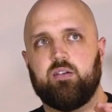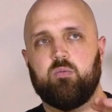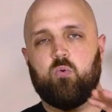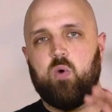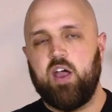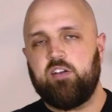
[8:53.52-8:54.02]

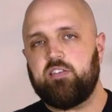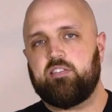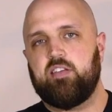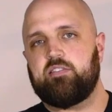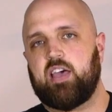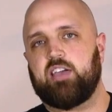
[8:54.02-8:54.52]
where does
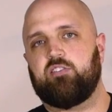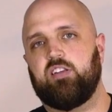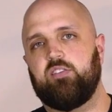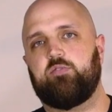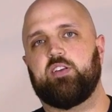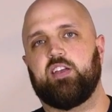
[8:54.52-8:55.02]
this
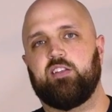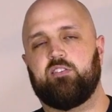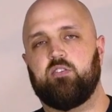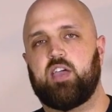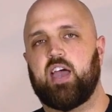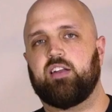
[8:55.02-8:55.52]
actually fit
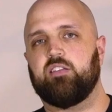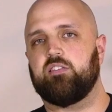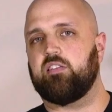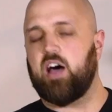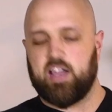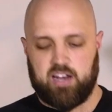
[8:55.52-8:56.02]
into
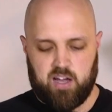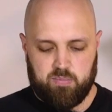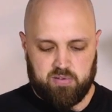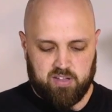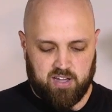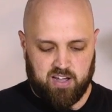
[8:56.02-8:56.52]
Canon's
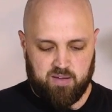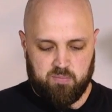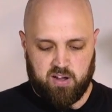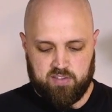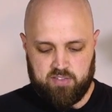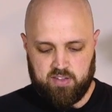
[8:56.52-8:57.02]
lineup?
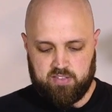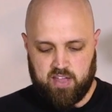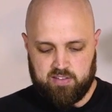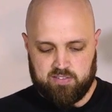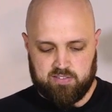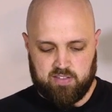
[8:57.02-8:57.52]
And I think
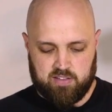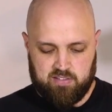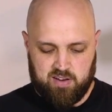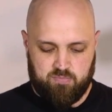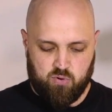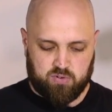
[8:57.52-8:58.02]
that's
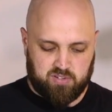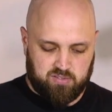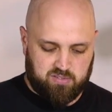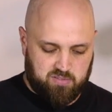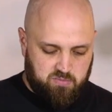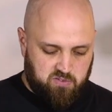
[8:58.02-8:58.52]
an
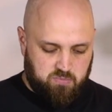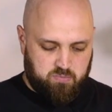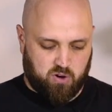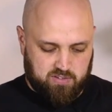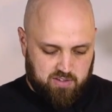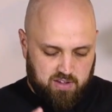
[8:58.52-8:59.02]
important
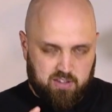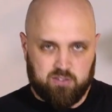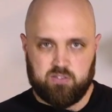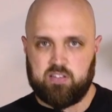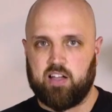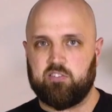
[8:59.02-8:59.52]
spot
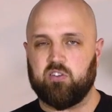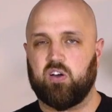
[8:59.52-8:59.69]
to touch